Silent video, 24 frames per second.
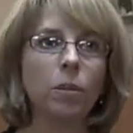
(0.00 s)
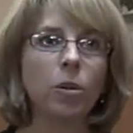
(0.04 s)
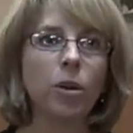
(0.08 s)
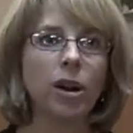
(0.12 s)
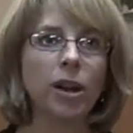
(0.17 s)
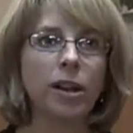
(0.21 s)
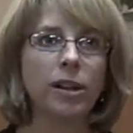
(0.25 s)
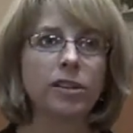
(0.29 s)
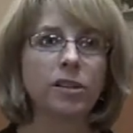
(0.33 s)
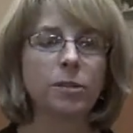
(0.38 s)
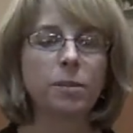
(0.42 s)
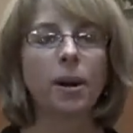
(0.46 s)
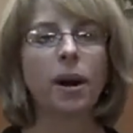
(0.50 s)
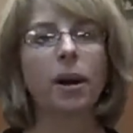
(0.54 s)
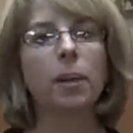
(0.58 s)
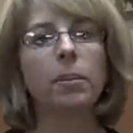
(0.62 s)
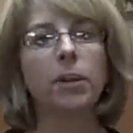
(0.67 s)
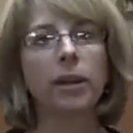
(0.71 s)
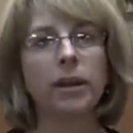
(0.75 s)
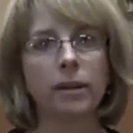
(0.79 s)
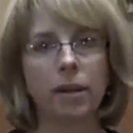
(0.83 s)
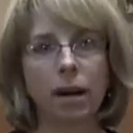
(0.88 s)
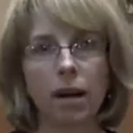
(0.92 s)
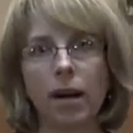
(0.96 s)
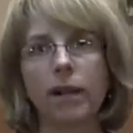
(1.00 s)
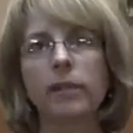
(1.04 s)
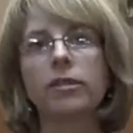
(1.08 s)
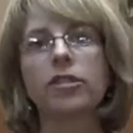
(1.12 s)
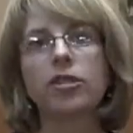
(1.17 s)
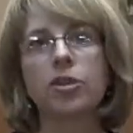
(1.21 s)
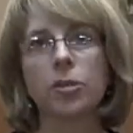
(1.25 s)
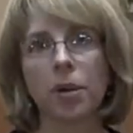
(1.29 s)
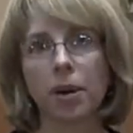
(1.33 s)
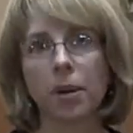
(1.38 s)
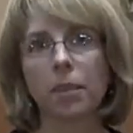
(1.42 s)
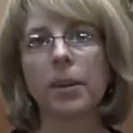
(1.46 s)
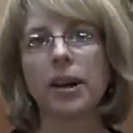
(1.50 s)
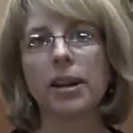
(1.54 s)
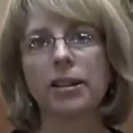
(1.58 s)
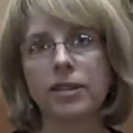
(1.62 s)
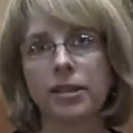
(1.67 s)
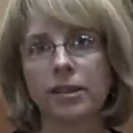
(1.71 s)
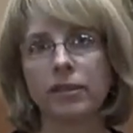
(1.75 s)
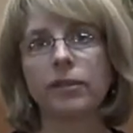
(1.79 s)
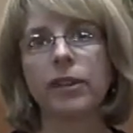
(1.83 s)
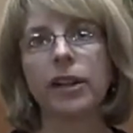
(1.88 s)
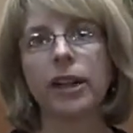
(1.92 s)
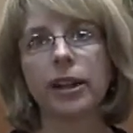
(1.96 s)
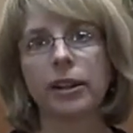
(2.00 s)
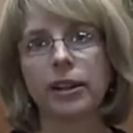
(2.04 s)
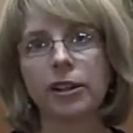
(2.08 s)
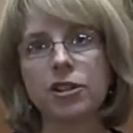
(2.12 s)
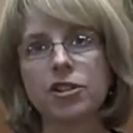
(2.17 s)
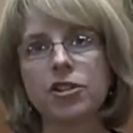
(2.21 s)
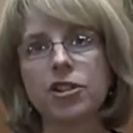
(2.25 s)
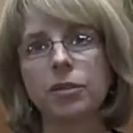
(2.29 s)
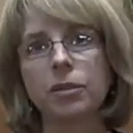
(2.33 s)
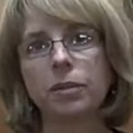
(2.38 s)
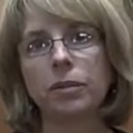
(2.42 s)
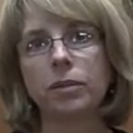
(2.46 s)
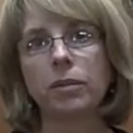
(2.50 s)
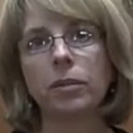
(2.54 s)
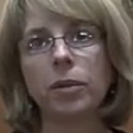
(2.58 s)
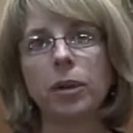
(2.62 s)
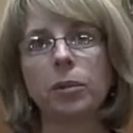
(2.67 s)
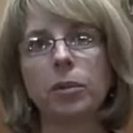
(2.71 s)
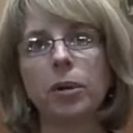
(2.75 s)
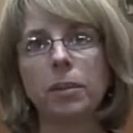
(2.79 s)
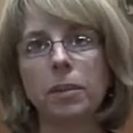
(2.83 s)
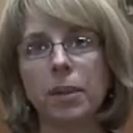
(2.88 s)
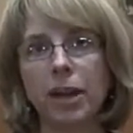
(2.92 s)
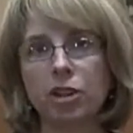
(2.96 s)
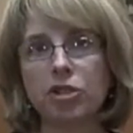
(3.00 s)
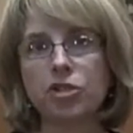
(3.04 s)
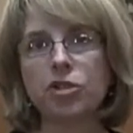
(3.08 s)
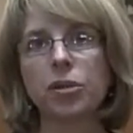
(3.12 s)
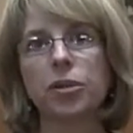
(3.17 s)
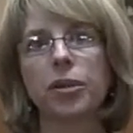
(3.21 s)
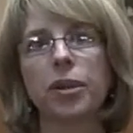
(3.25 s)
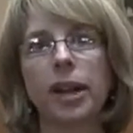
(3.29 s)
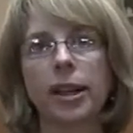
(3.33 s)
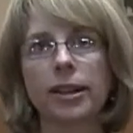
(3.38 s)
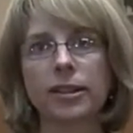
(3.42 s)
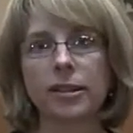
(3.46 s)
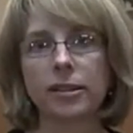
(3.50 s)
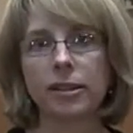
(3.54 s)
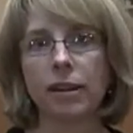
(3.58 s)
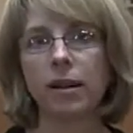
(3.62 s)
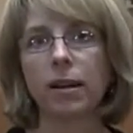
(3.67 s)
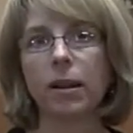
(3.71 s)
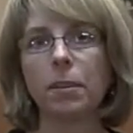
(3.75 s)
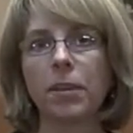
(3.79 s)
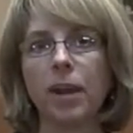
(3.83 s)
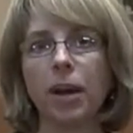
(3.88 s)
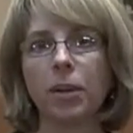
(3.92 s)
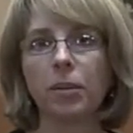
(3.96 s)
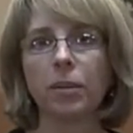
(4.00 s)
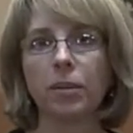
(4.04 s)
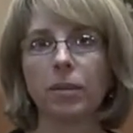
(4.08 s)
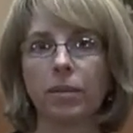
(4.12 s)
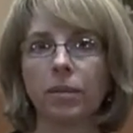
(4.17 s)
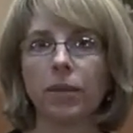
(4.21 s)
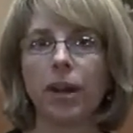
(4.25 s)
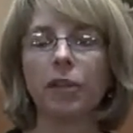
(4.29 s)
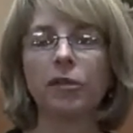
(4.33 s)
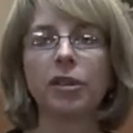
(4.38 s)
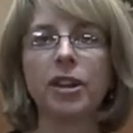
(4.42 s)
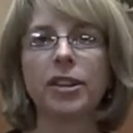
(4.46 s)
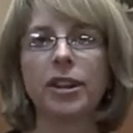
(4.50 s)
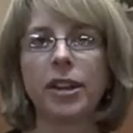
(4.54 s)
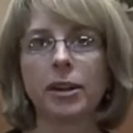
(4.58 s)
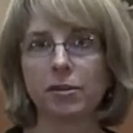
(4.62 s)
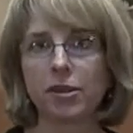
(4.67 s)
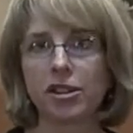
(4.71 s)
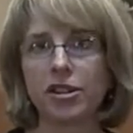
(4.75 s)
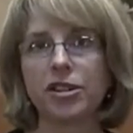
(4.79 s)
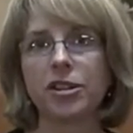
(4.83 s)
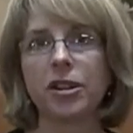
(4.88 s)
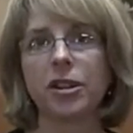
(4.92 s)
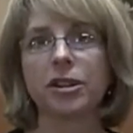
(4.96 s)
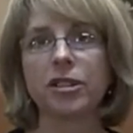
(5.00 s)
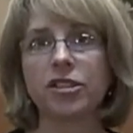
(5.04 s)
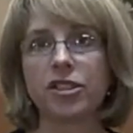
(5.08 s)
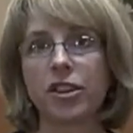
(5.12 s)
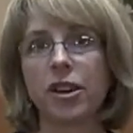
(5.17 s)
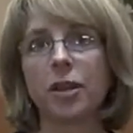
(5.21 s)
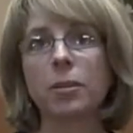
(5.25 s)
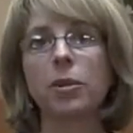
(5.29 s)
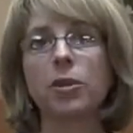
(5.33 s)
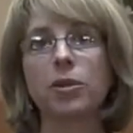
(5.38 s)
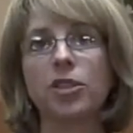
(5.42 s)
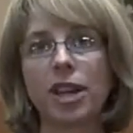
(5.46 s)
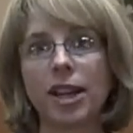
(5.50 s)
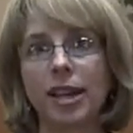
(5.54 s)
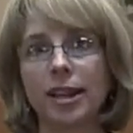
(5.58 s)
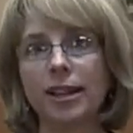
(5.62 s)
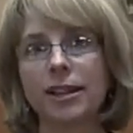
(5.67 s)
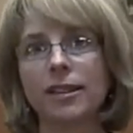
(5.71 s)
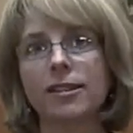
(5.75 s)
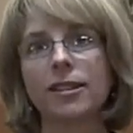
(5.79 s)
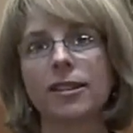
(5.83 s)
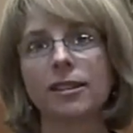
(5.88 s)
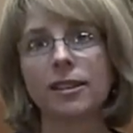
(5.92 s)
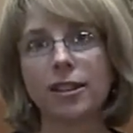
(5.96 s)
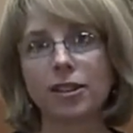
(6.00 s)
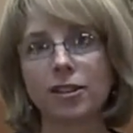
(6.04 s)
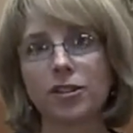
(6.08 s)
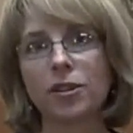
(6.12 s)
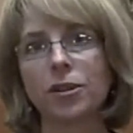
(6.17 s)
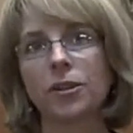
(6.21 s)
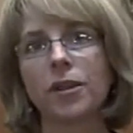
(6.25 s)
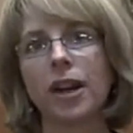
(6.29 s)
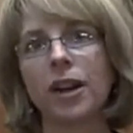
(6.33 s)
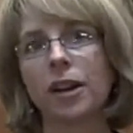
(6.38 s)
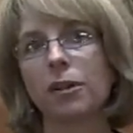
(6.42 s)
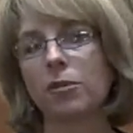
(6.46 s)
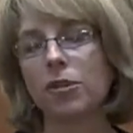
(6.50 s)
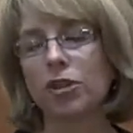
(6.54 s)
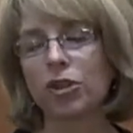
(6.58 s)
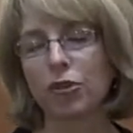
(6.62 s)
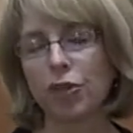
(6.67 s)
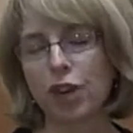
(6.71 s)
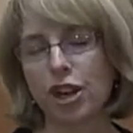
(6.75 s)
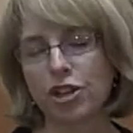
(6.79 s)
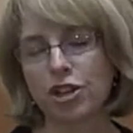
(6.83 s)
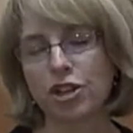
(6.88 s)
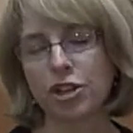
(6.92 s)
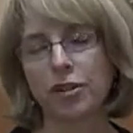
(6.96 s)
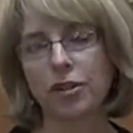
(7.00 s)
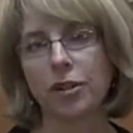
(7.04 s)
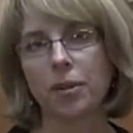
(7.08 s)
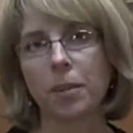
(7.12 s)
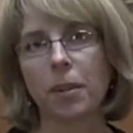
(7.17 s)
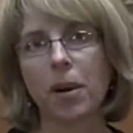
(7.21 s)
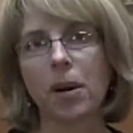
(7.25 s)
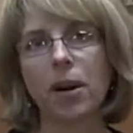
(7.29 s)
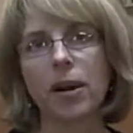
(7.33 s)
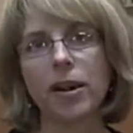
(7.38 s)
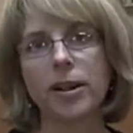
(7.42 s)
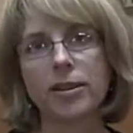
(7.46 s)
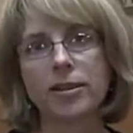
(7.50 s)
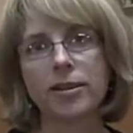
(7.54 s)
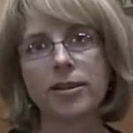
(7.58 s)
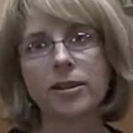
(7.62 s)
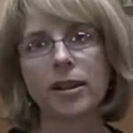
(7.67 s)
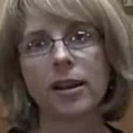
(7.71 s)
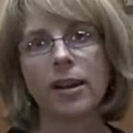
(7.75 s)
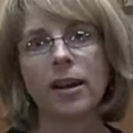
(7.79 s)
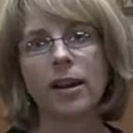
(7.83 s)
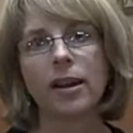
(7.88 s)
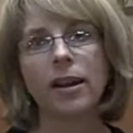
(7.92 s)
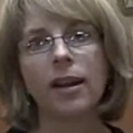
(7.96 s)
was probably not to our best advantage, and we would make sure next time that everything was done simultaneously so that it was fresh in their minds.